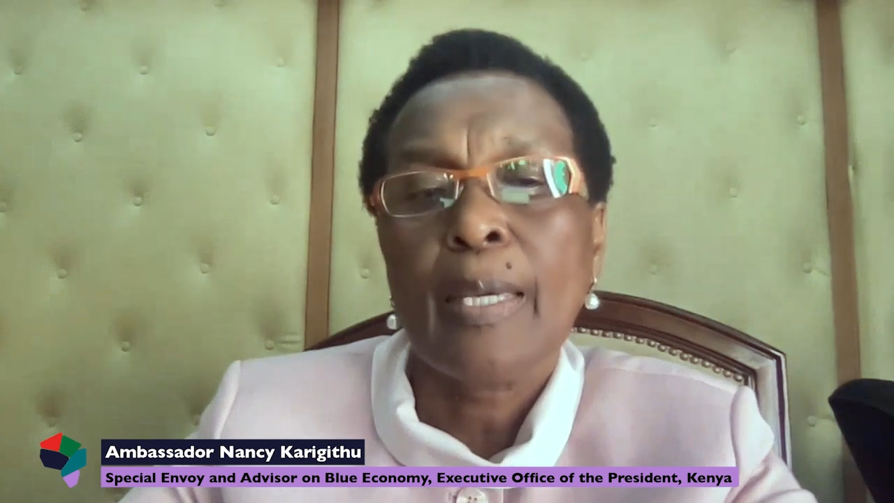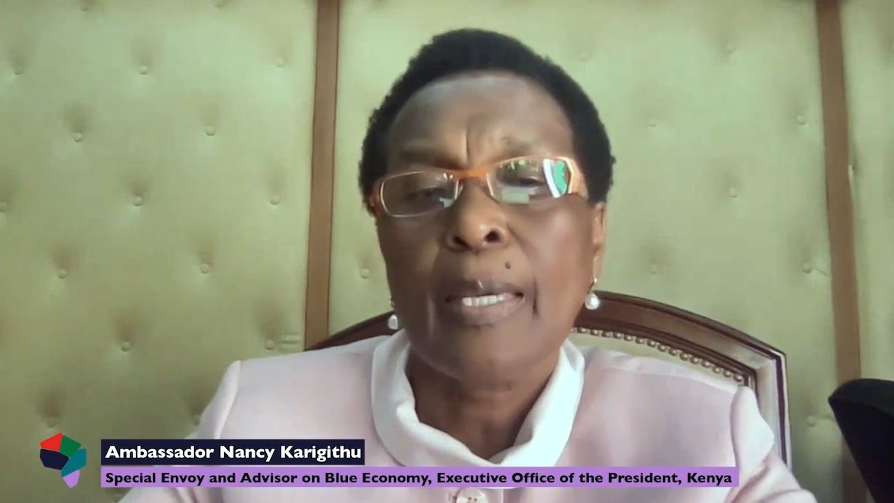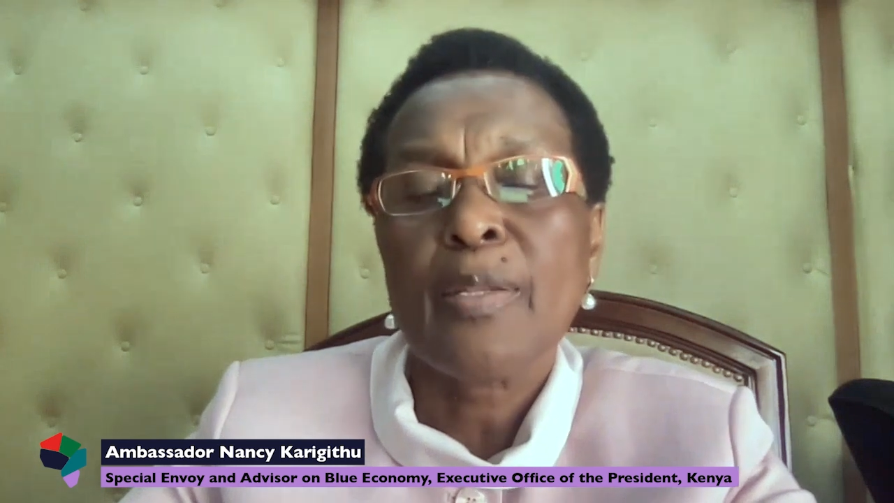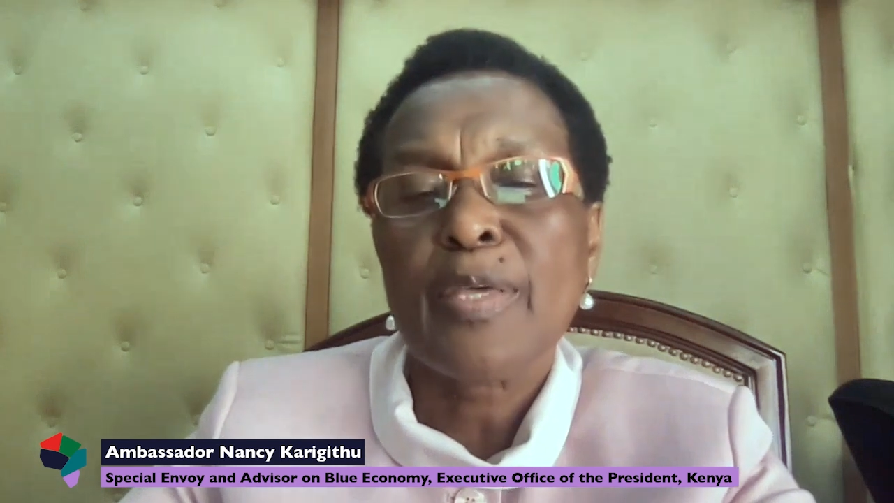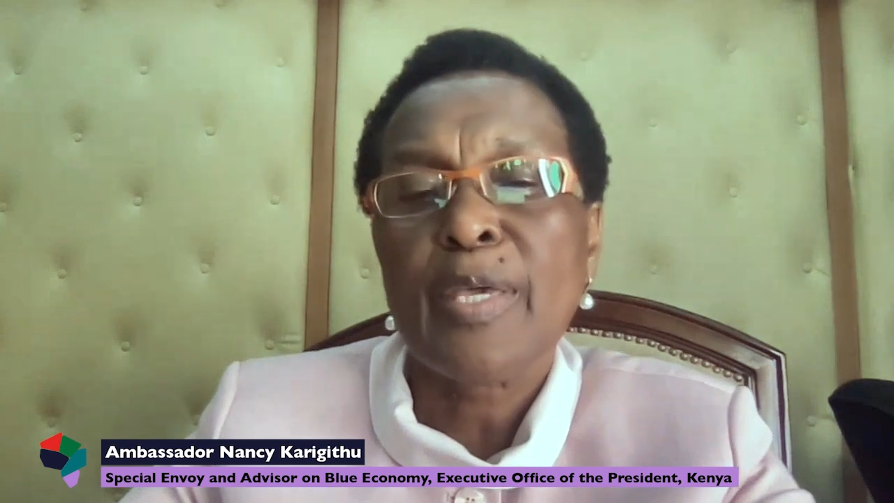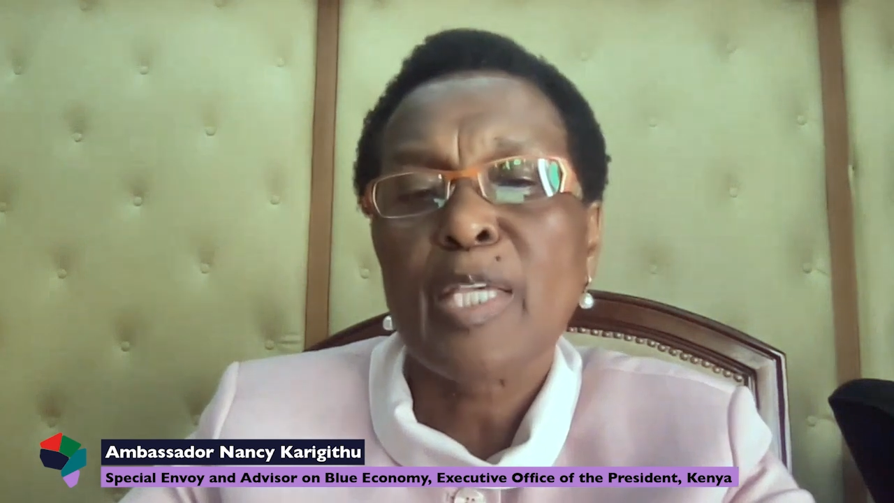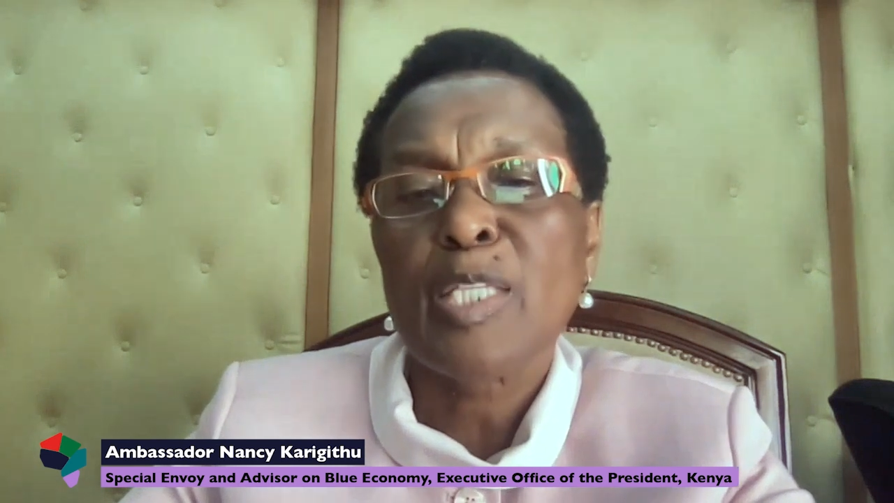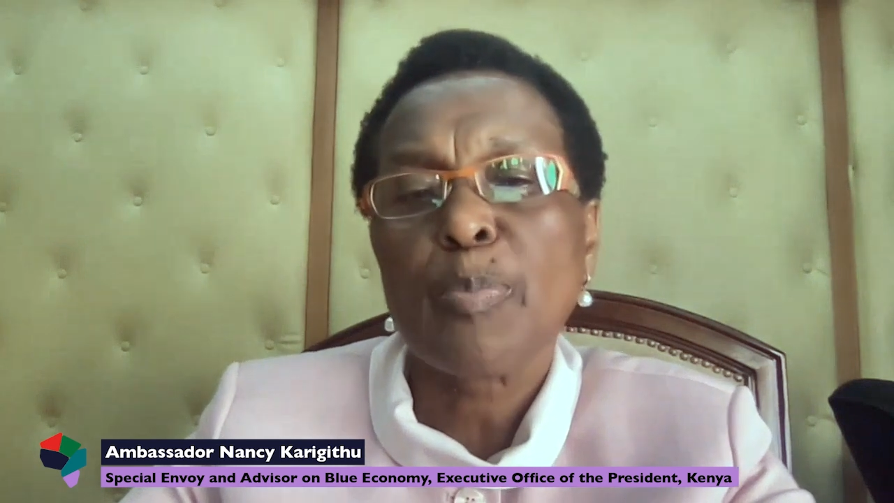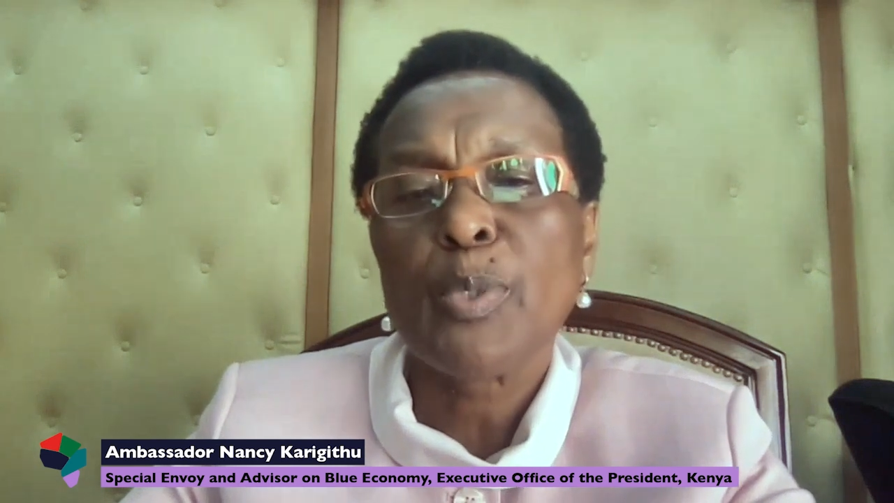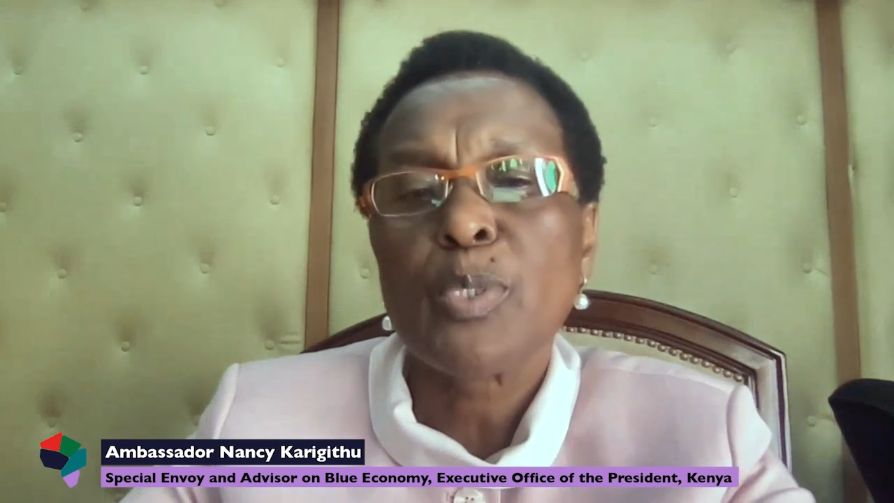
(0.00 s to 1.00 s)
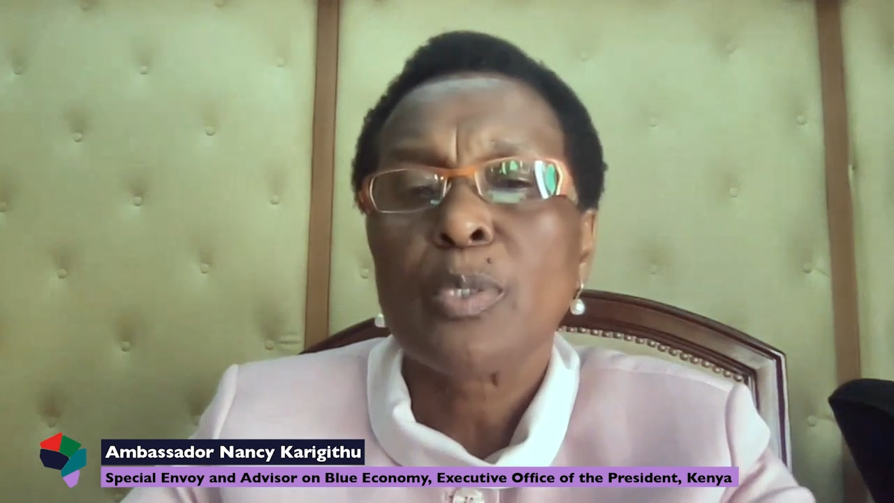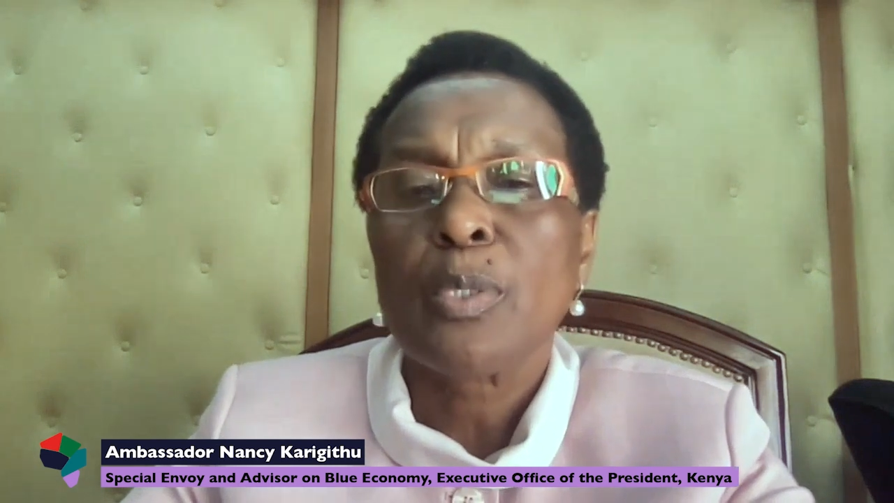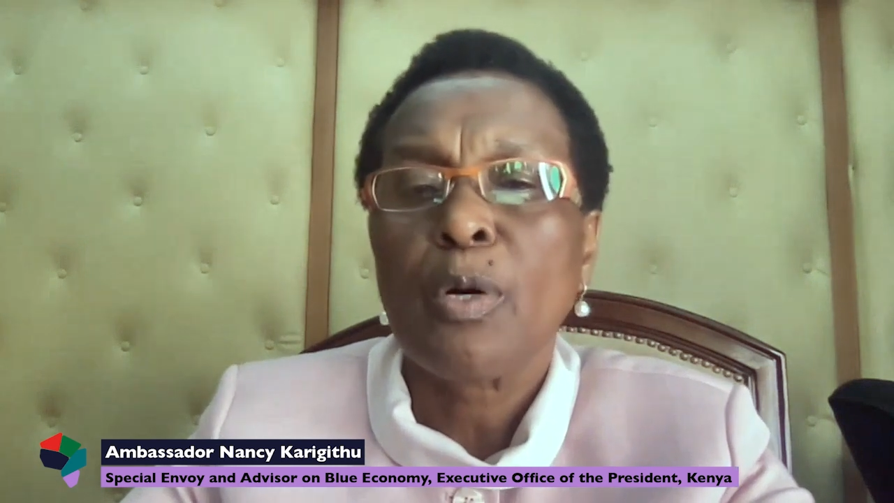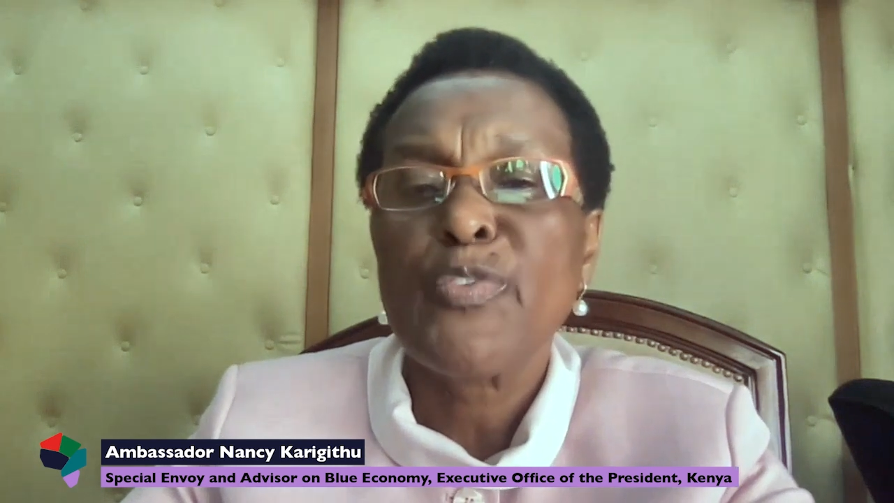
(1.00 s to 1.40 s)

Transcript: and the export